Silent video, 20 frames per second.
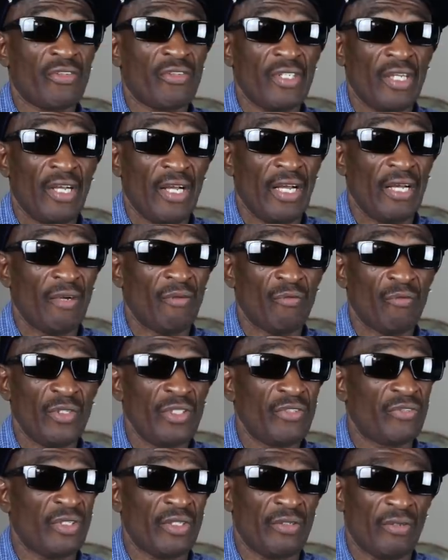time. We
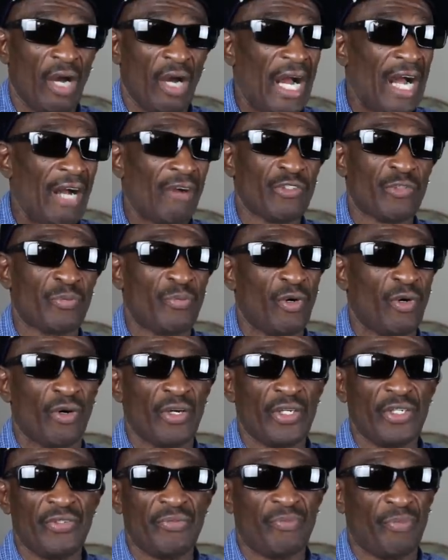used to house
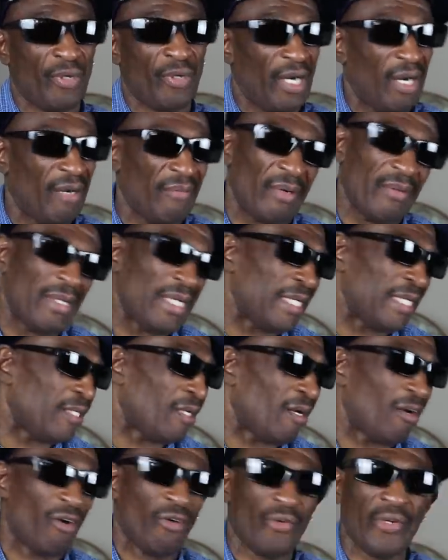parties, man,
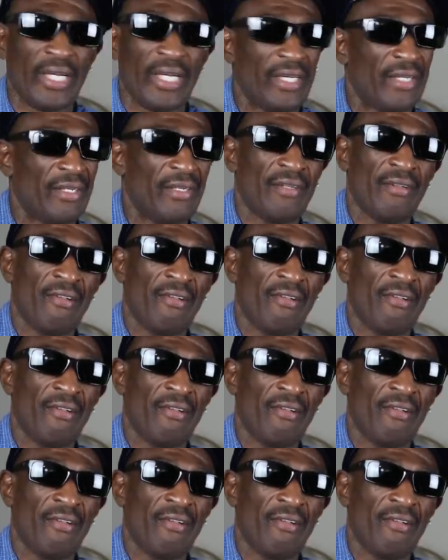all that.